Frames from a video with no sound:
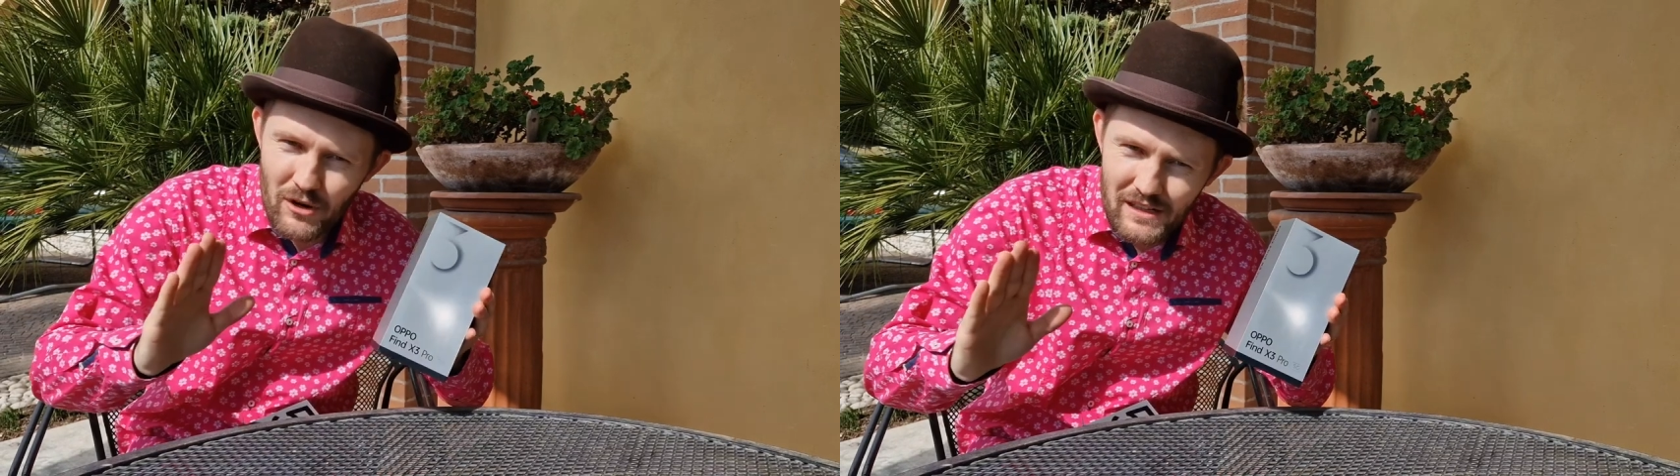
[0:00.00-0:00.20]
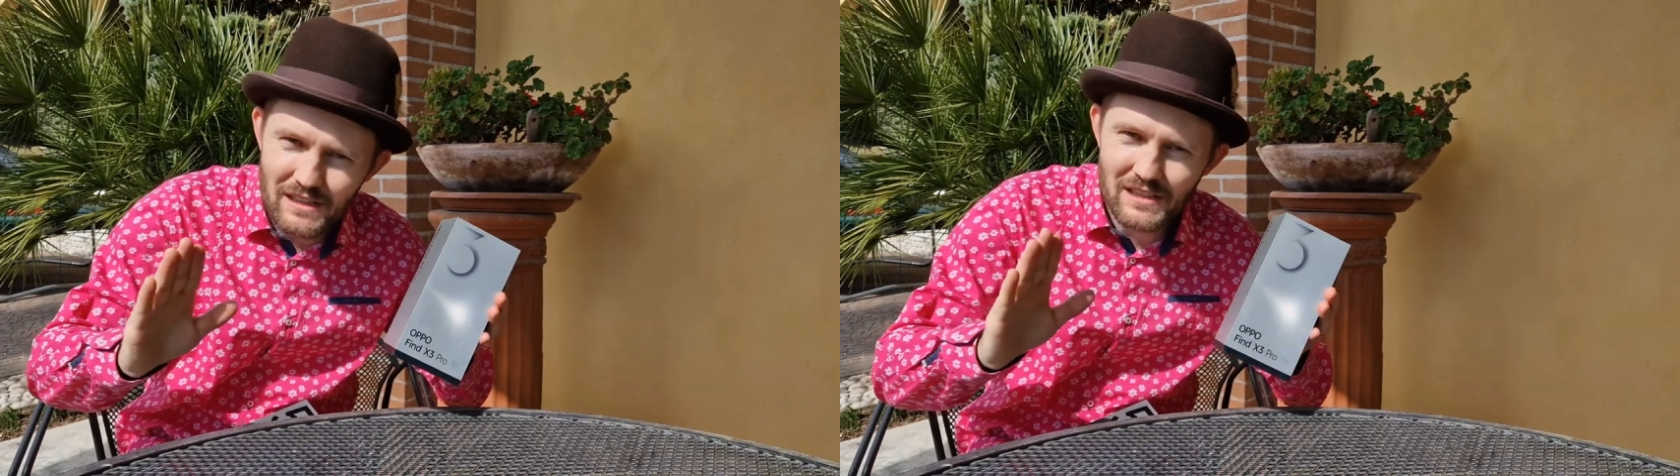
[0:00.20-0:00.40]

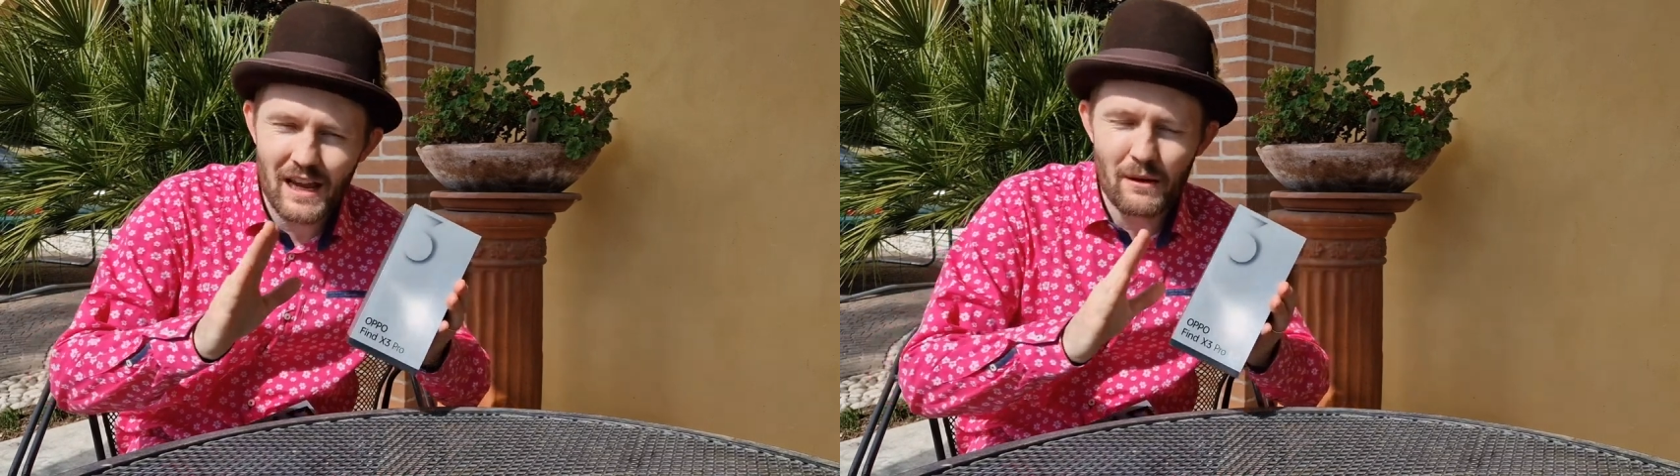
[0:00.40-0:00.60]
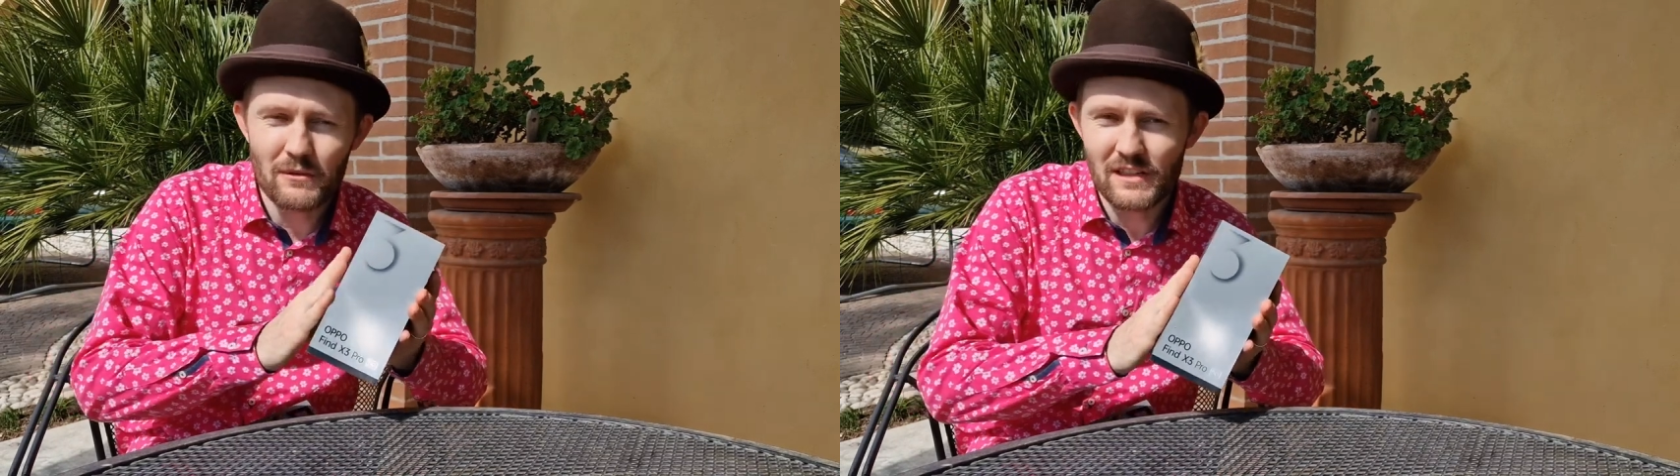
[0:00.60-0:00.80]
brilliant
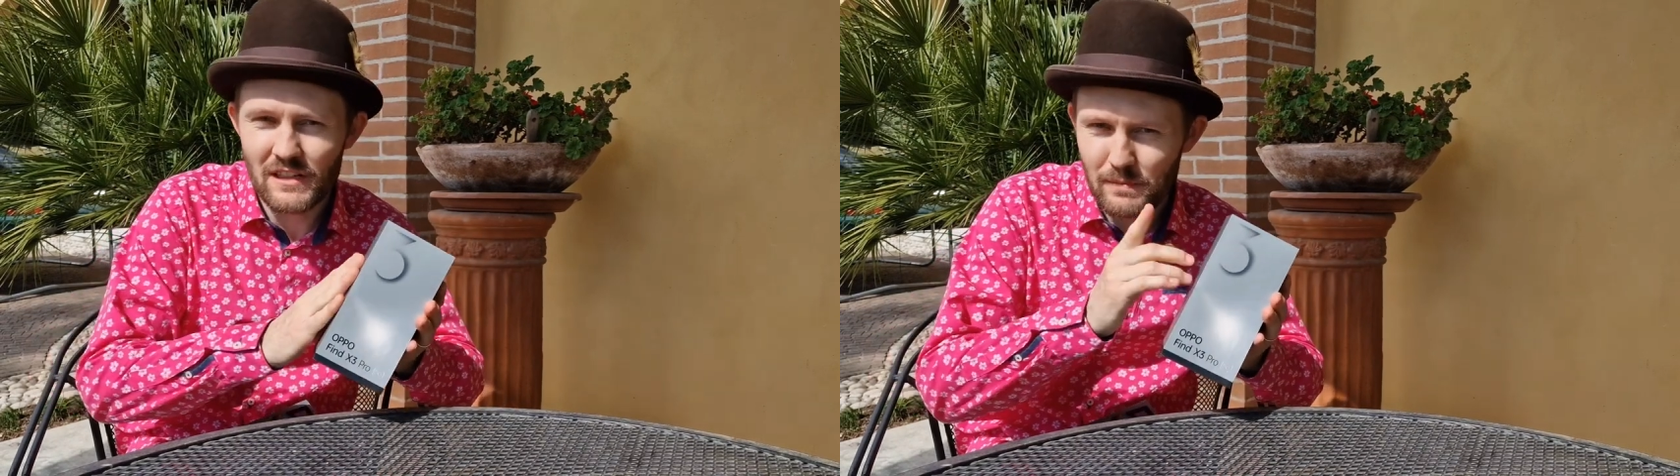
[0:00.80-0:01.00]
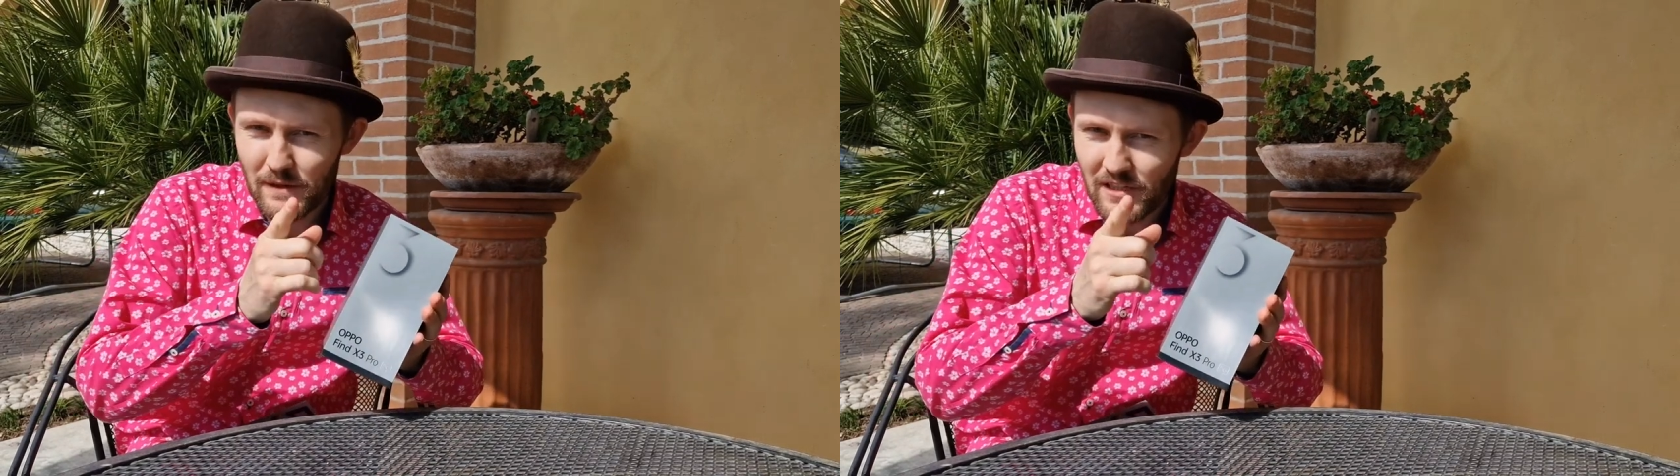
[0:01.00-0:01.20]

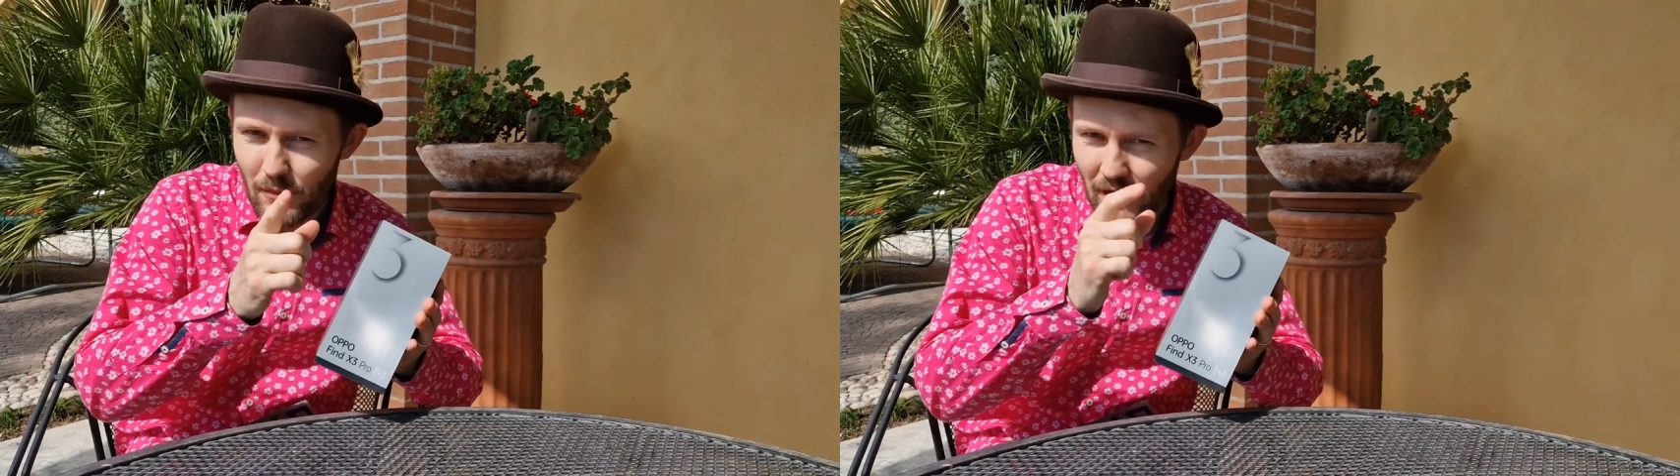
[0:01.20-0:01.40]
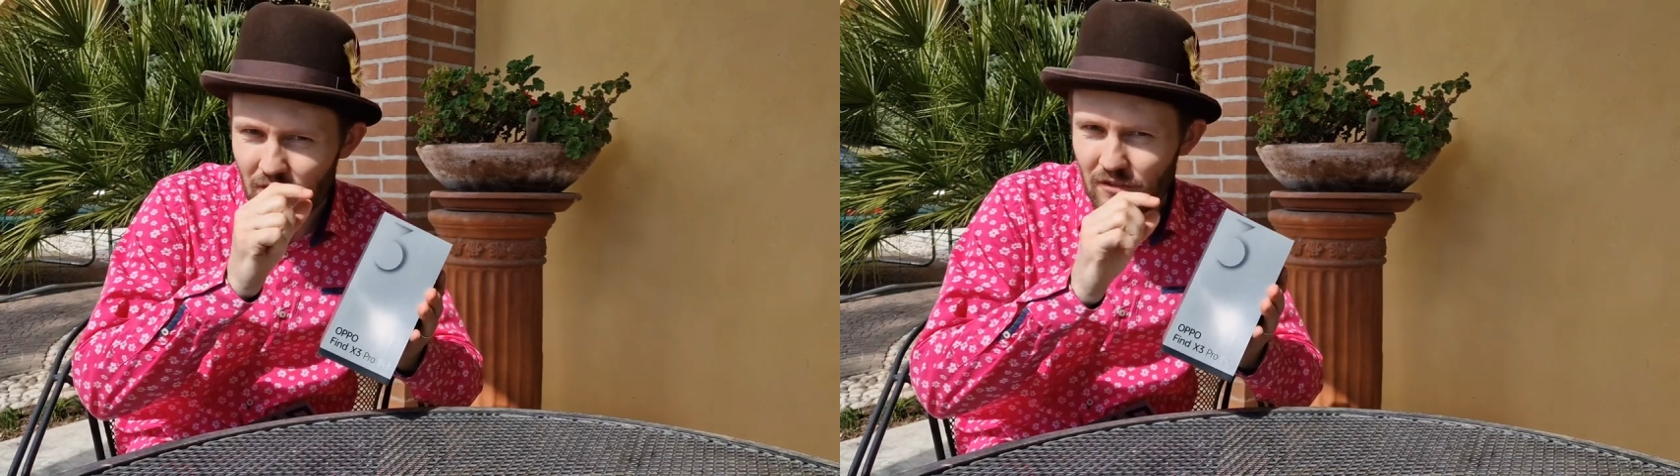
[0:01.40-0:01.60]
cameras,
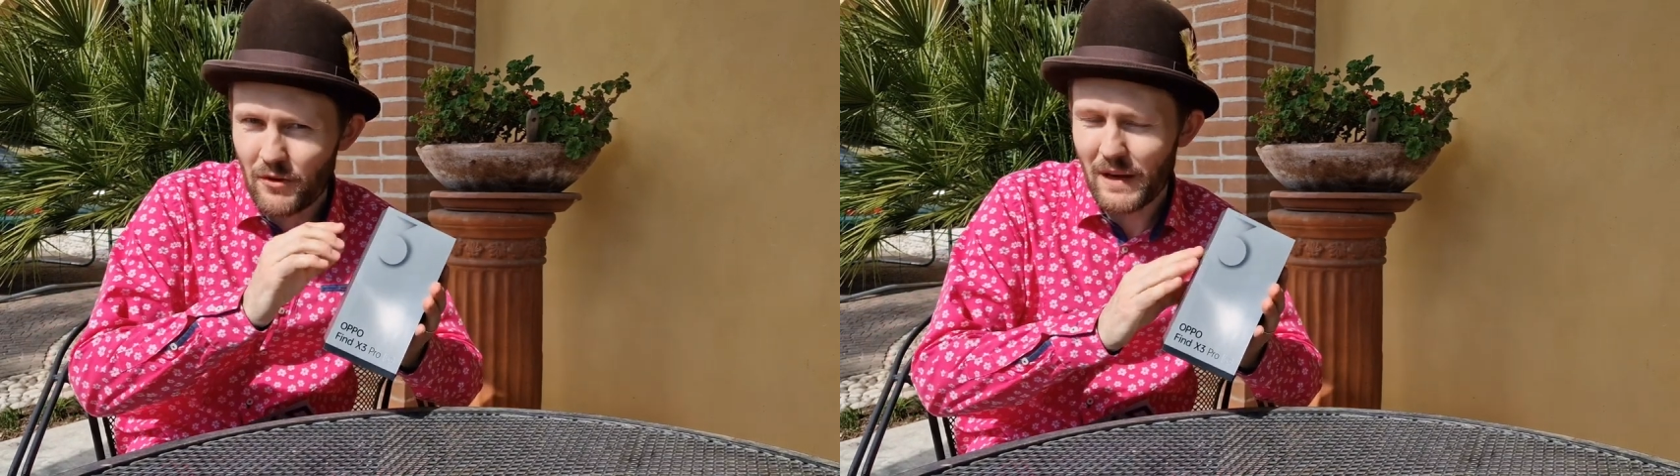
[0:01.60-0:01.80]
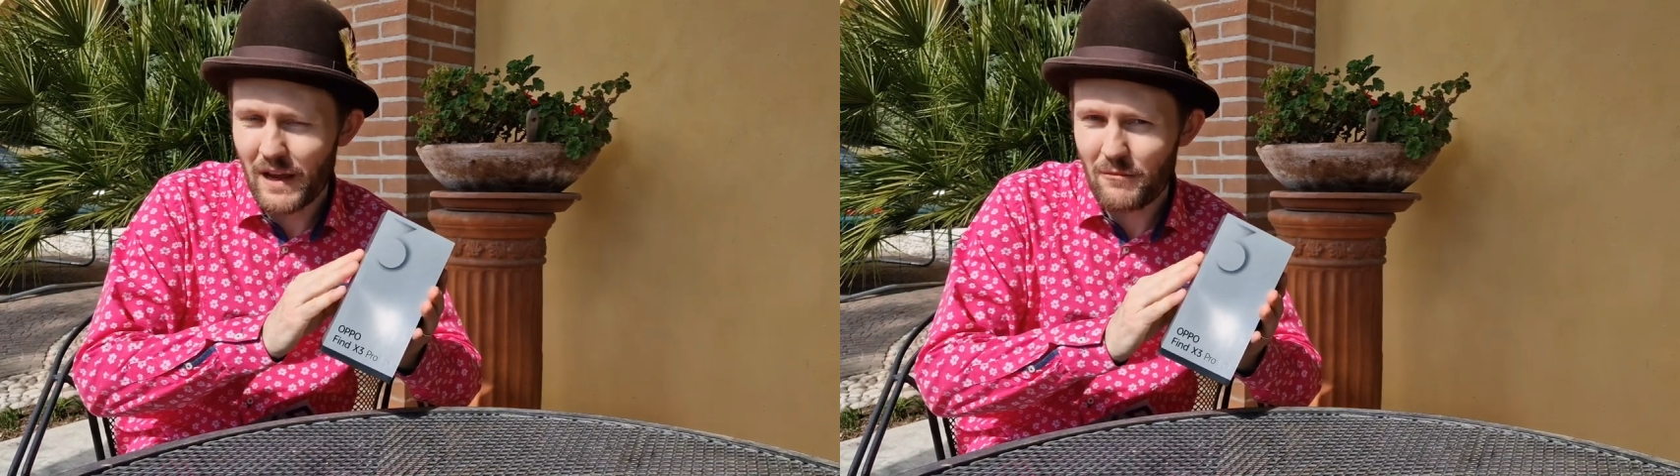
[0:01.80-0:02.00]
especially the
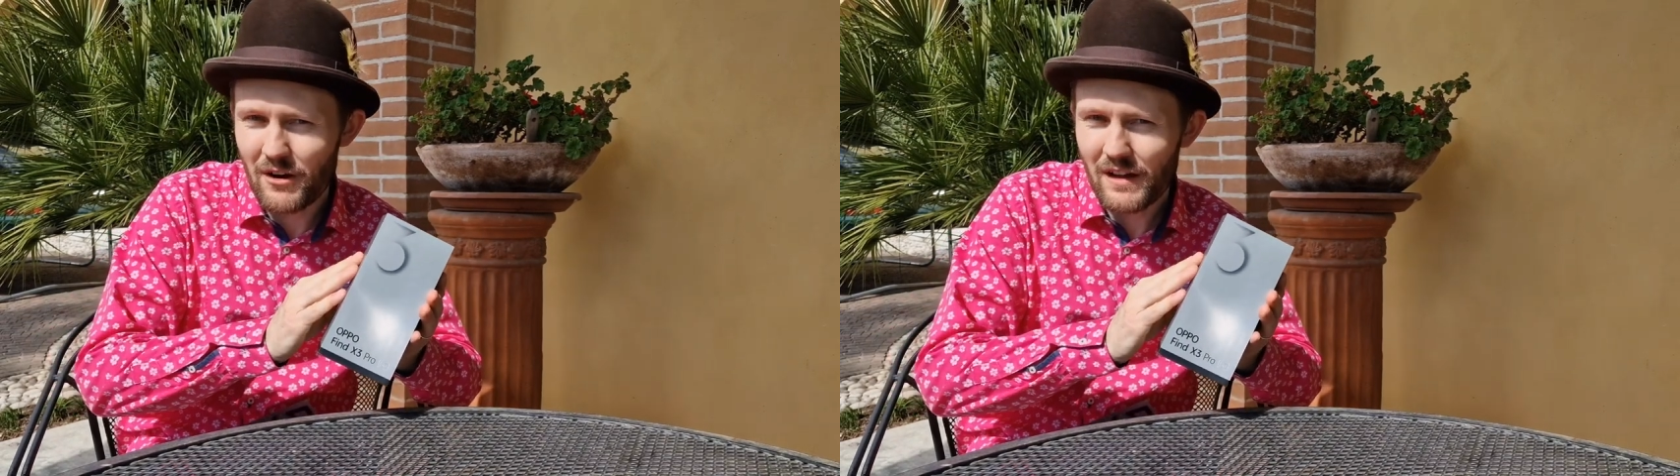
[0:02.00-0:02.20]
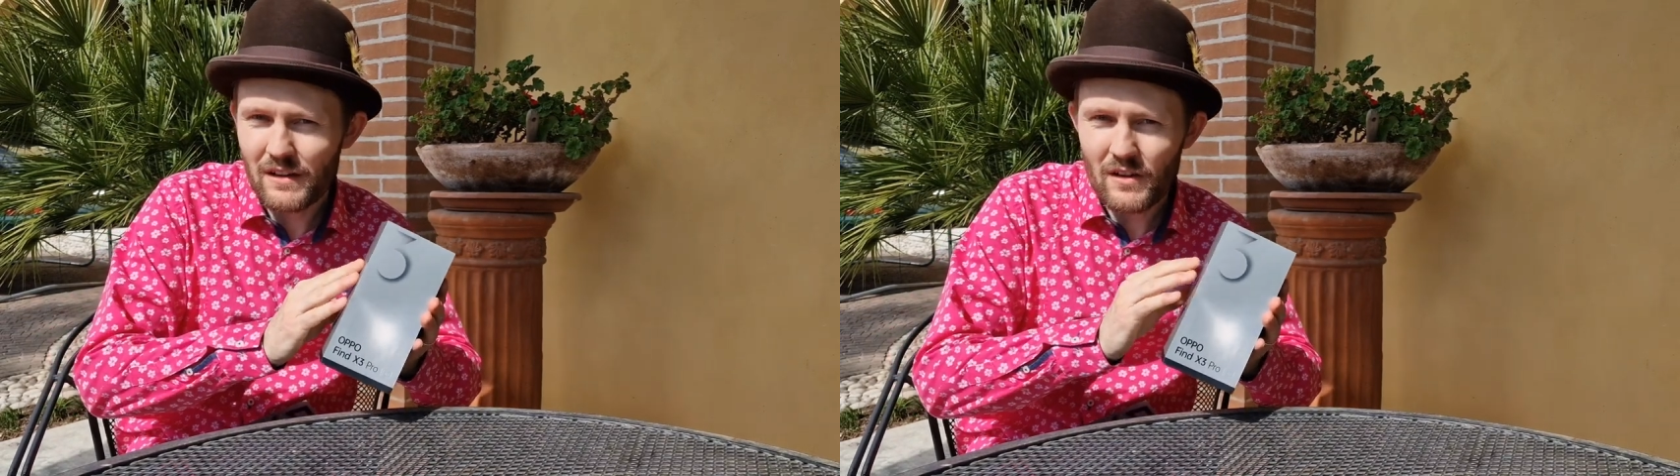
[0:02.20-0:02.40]
microscope
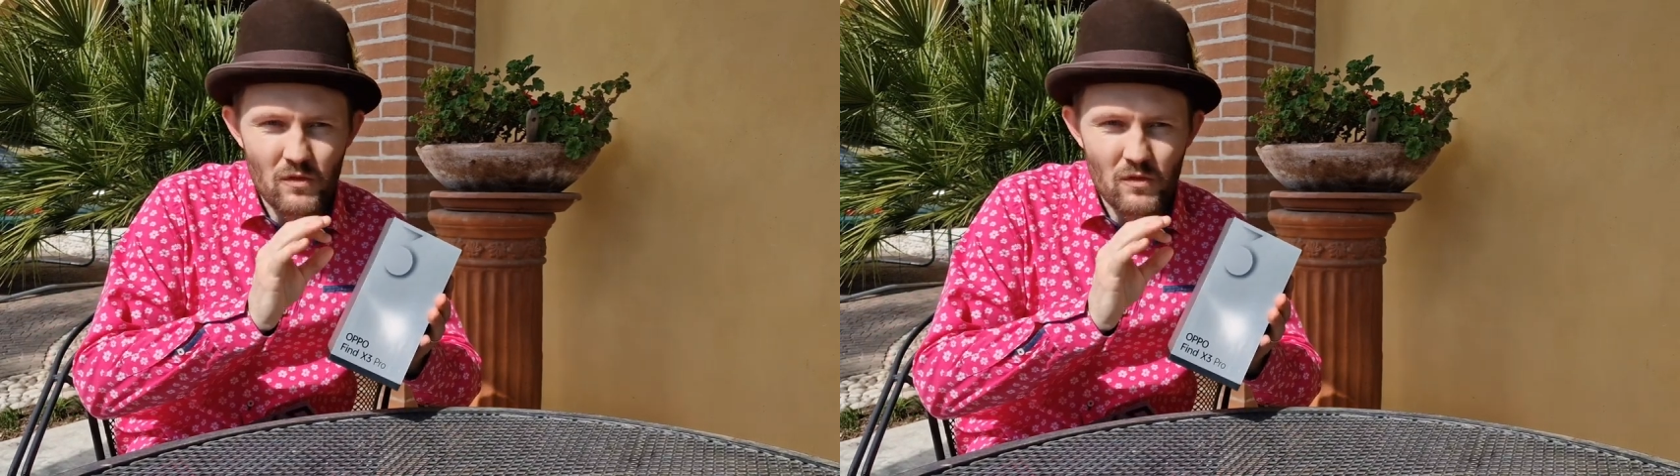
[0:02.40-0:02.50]
camera,